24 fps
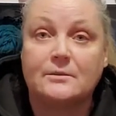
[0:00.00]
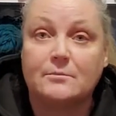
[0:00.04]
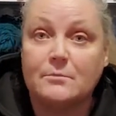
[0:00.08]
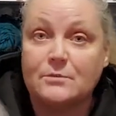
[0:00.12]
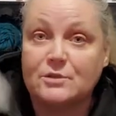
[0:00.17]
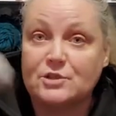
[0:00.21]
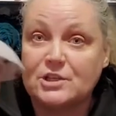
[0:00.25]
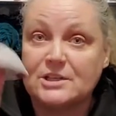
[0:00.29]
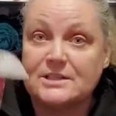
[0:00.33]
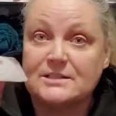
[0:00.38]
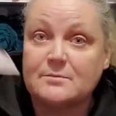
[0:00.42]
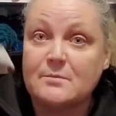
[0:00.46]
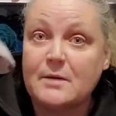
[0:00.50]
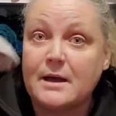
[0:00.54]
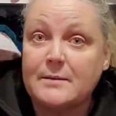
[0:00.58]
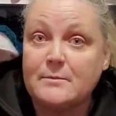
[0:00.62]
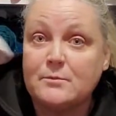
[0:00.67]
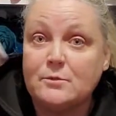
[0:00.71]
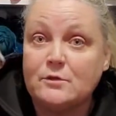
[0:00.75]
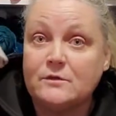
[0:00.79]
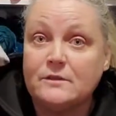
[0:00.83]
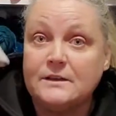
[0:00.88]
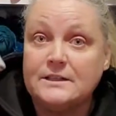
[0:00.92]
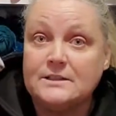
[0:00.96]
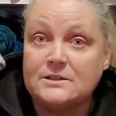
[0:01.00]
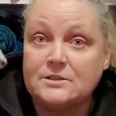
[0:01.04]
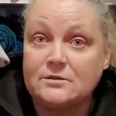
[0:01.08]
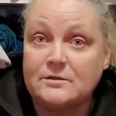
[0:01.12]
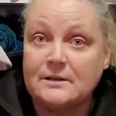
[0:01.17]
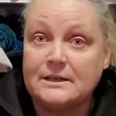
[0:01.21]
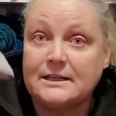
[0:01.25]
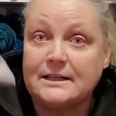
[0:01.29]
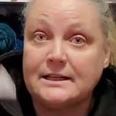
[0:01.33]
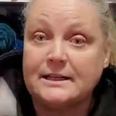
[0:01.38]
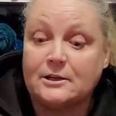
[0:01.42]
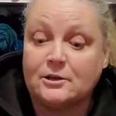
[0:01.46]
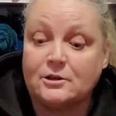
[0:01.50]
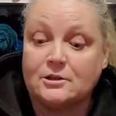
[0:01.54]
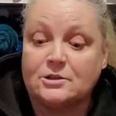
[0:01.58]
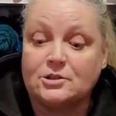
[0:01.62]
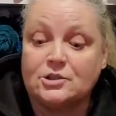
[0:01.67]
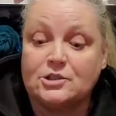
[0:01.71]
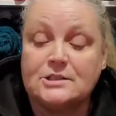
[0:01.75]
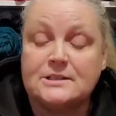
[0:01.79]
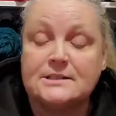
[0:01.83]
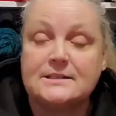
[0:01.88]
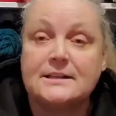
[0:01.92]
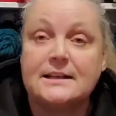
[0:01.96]
Just my movies are in here.
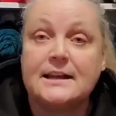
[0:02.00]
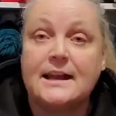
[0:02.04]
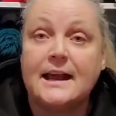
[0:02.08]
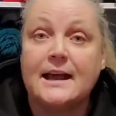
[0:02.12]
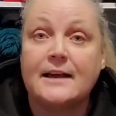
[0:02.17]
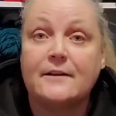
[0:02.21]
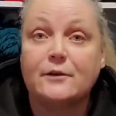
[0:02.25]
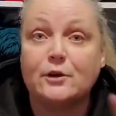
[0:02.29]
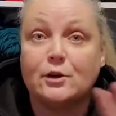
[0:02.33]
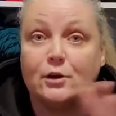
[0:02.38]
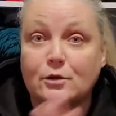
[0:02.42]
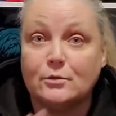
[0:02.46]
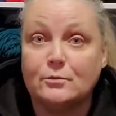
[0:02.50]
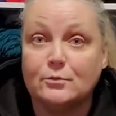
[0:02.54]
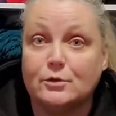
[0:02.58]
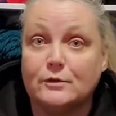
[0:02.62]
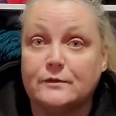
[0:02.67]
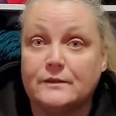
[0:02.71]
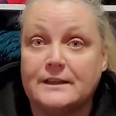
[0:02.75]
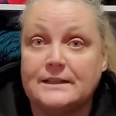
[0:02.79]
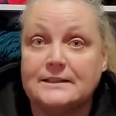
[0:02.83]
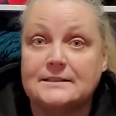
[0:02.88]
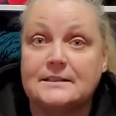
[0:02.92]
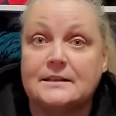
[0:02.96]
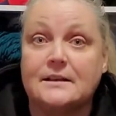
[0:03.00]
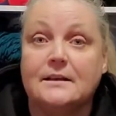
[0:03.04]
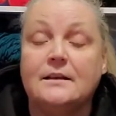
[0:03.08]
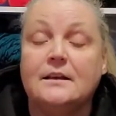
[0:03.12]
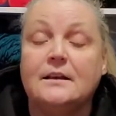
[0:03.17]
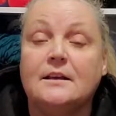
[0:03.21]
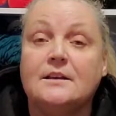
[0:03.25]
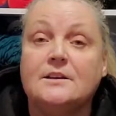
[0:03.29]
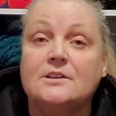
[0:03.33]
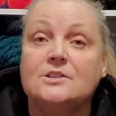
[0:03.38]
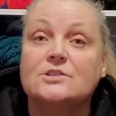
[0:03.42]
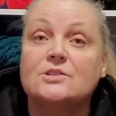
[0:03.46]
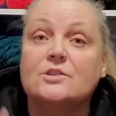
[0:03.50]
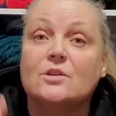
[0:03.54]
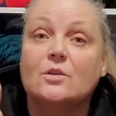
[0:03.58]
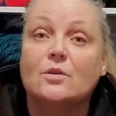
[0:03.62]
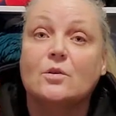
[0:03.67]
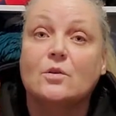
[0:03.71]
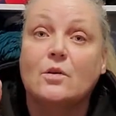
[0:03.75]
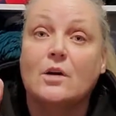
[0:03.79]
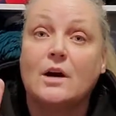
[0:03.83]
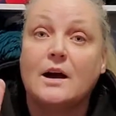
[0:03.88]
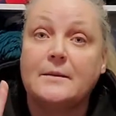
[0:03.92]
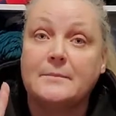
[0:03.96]
She's going to have her movies.
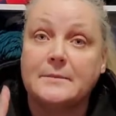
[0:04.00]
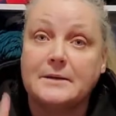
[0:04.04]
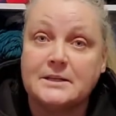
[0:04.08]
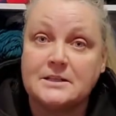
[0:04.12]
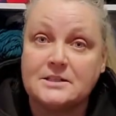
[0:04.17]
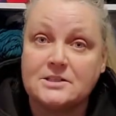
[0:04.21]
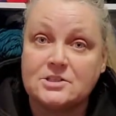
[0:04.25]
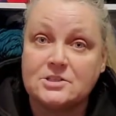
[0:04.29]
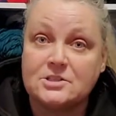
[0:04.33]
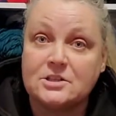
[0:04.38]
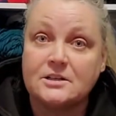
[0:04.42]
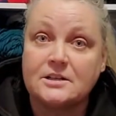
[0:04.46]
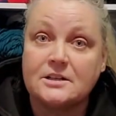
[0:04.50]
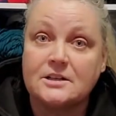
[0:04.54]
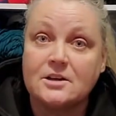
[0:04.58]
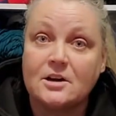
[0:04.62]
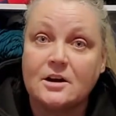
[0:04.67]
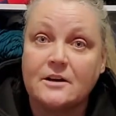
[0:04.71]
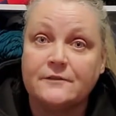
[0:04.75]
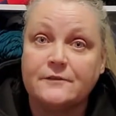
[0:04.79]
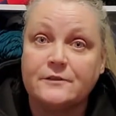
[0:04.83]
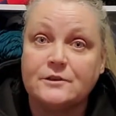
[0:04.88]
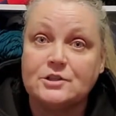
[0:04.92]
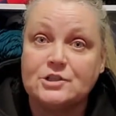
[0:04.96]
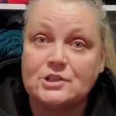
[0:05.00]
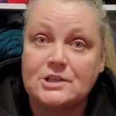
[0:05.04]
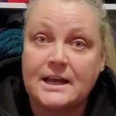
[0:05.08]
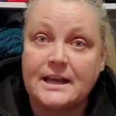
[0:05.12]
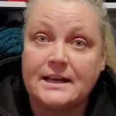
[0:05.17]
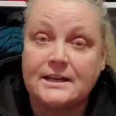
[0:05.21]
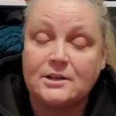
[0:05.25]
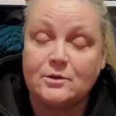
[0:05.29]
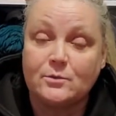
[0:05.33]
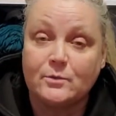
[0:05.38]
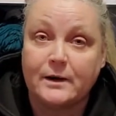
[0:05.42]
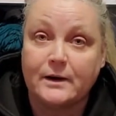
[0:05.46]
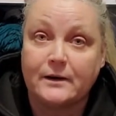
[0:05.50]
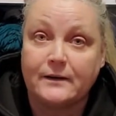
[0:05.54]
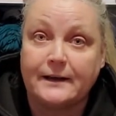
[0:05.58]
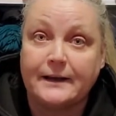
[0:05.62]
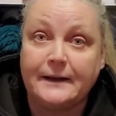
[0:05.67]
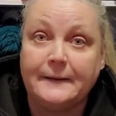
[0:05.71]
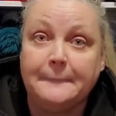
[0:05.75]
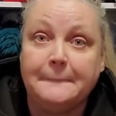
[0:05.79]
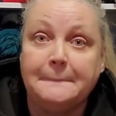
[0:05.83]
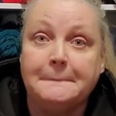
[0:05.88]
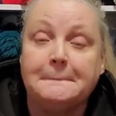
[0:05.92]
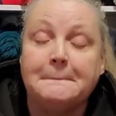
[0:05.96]
So I'm going to start it off for
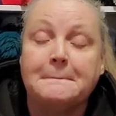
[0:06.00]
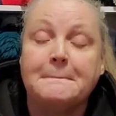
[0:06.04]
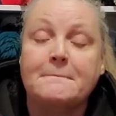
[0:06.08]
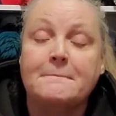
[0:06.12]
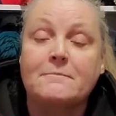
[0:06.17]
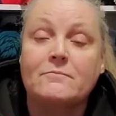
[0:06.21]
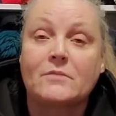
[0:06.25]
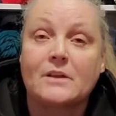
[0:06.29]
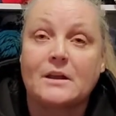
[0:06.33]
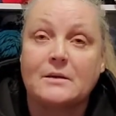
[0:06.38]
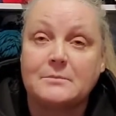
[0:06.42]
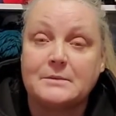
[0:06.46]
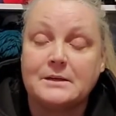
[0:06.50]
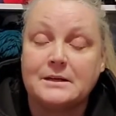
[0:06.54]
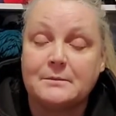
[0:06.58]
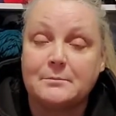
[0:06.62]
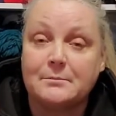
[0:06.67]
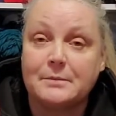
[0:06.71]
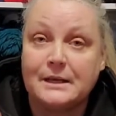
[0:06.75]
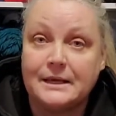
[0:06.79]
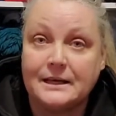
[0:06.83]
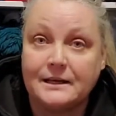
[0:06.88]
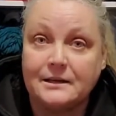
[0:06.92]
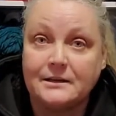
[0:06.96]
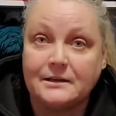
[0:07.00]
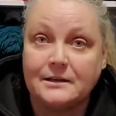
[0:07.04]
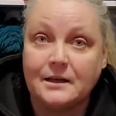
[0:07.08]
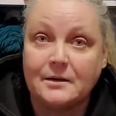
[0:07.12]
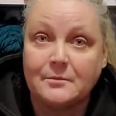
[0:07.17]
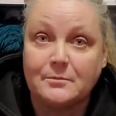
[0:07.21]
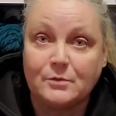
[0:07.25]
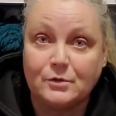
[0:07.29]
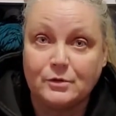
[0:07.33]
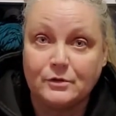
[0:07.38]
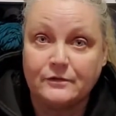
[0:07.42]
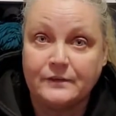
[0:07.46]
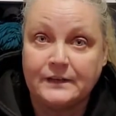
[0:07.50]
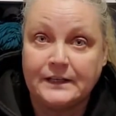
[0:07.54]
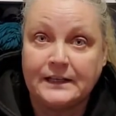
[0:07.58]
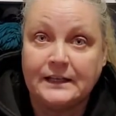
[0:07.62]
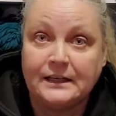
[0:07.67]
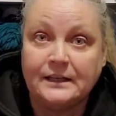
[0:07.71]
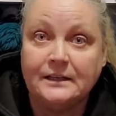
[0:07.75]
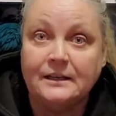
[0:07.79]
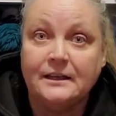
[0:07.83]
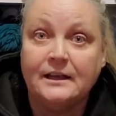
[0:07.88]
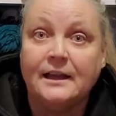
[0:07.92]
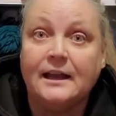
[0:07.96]
January. I'm going to pick a movie.
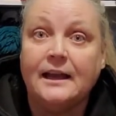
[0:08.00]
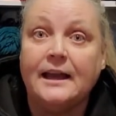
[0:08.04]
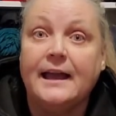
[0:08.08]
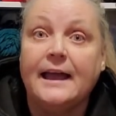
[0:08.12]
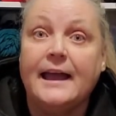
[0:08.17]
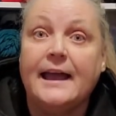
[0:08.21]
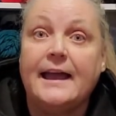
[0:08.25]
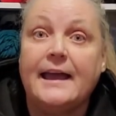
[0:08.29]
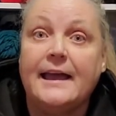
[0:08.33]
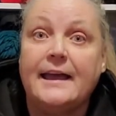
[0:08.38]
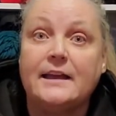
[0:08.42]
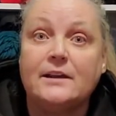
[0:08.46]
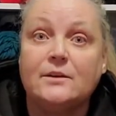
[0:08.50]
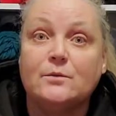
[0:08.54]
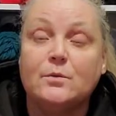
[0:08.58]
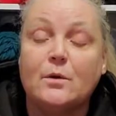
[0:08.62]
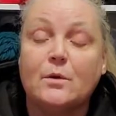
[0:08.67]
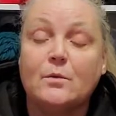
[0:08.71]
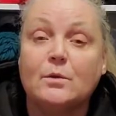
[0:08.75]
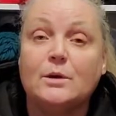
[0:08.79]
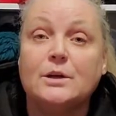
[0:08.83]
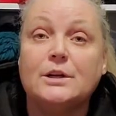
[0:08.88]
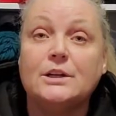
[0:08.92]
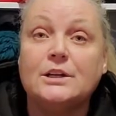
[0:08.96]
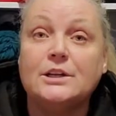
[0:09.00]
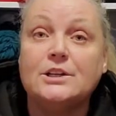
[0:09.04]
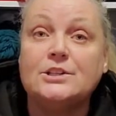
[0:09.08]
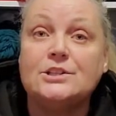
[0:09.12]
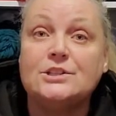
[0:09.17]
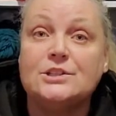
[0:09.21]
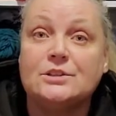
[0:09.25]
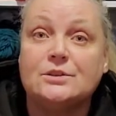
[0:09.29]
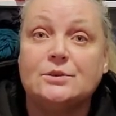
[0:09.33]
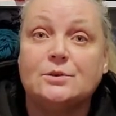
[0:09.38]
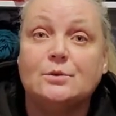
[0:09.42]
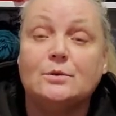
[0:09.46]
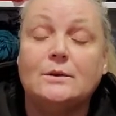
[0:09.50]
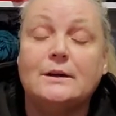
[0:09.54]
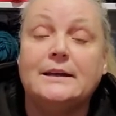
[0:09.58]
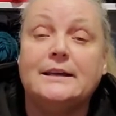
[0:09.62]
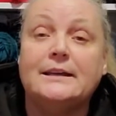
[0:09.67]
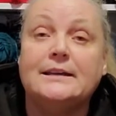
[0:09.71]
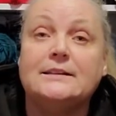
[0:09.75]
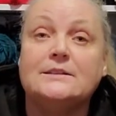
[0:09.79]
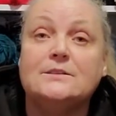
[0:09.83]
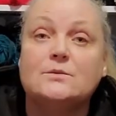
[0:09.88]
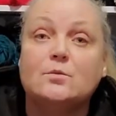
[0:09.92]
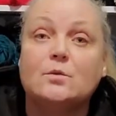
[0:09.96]
And what we're going to do
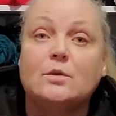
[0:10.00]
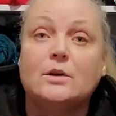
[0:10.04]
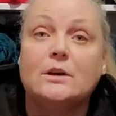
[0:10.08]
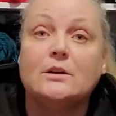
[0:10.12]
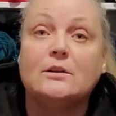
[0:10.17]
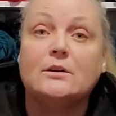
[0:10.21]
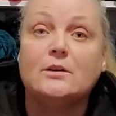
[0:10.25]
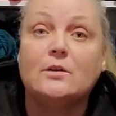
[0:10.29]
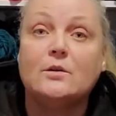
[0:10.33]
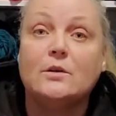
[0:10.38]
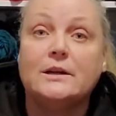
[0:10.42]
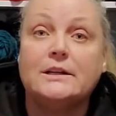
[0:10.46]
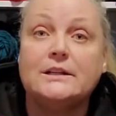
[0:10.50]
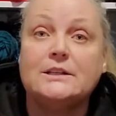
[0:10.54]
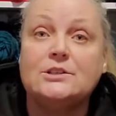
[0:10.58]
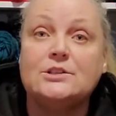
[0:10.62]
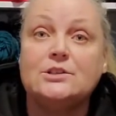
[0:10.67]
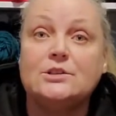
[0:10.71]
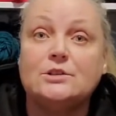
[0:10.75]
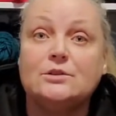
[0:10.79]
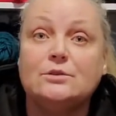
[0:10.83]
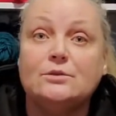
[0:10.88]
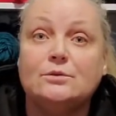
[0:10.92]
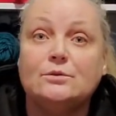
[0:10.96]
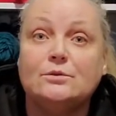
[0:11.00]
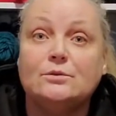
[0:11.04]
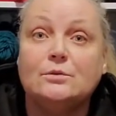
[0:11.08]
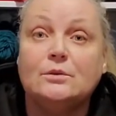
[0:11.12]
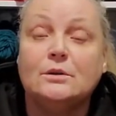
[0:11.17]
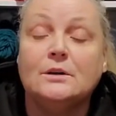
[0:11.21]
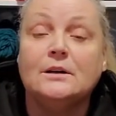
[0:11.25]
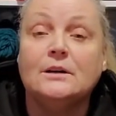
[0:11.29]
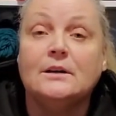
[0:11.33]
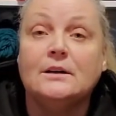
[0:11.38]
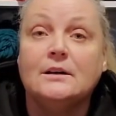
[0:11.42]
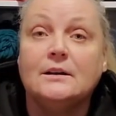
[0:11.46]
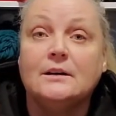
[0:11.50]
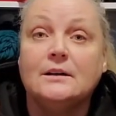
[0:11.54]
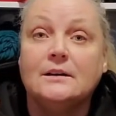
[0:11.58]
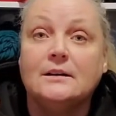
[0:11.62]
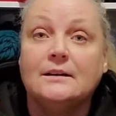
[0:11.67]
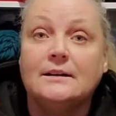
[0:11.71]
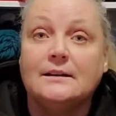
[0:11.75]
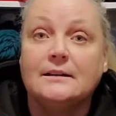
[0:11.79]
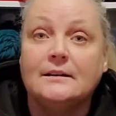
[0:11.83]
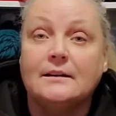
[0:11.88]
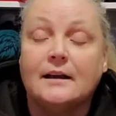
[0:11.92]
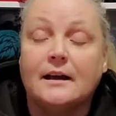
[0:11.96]
is we're going to
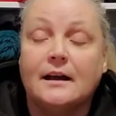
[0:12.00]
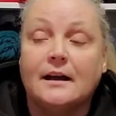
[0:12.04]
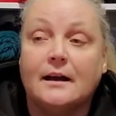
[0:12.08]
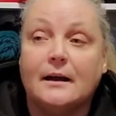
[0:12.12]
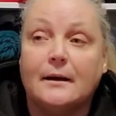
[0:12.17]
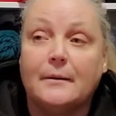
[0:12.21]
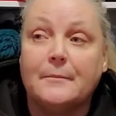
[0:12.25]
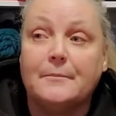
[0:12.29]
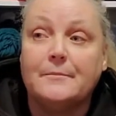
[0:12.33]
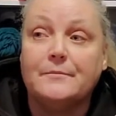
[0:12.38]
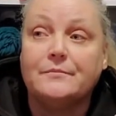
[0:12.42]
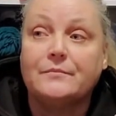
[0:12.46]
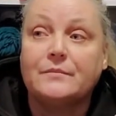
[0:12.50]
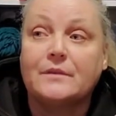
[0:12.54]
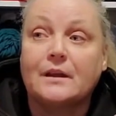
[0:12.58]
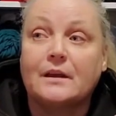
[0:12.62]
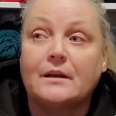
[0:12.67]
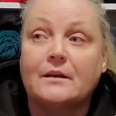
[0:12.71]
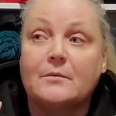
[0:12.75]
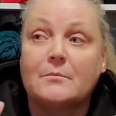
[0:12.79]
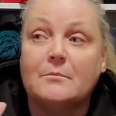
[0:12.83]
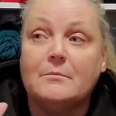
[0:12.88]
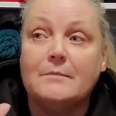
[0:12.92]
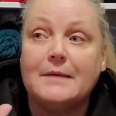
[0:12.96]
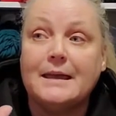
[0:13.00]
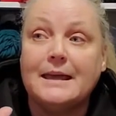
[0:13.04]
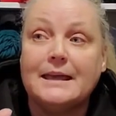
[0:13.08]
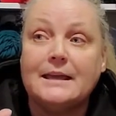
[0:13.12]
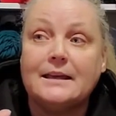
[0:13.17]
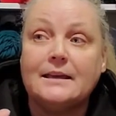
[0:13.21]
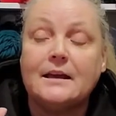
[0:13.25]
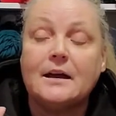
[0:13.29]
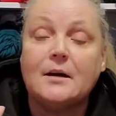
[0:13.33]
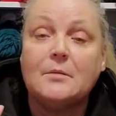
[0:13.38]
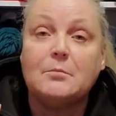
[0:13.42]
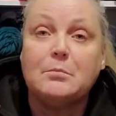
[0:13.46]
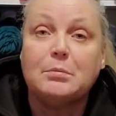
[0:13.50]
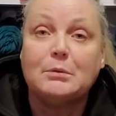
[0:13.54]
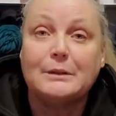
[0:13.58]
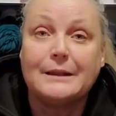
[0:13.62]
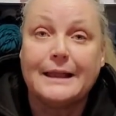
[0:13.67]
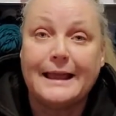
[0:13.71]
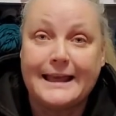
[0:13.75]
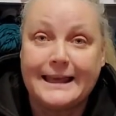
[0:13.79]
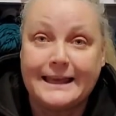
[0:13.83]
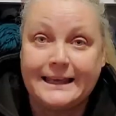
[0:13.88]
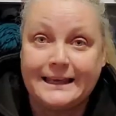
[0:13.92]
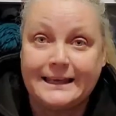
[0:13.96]
um, make a
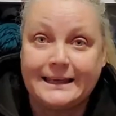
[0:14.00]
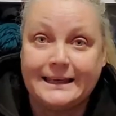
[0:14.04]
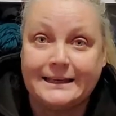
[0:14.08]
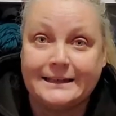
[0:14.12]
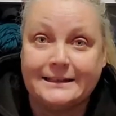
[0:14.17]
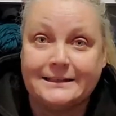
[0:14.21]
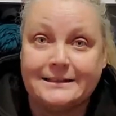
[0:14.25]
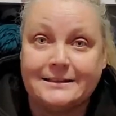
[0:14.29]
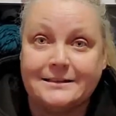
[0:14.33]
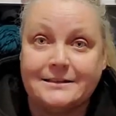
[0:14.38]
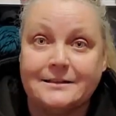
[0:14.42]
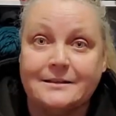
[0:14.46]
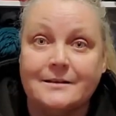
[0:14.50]
blanket